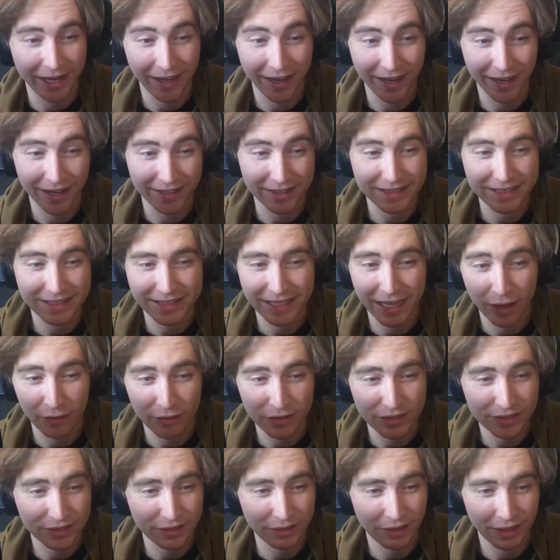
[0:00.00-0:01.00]
And
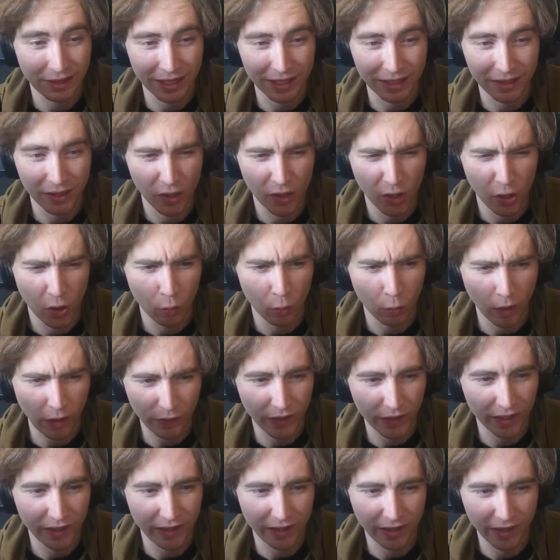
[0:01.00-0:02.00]
South's like,
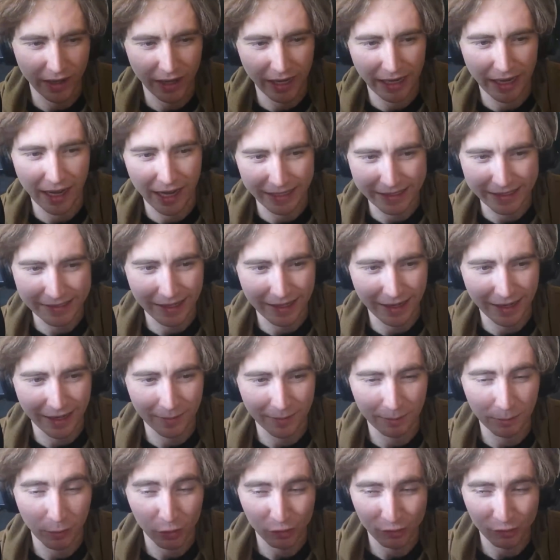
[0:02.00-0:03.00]
what the, I
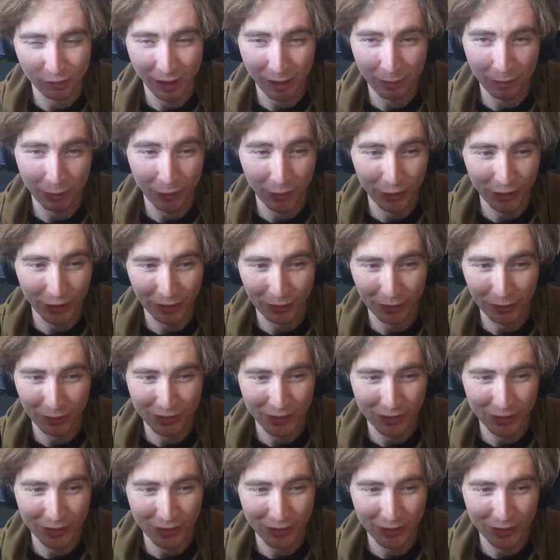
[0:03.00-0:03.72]
can't move my body,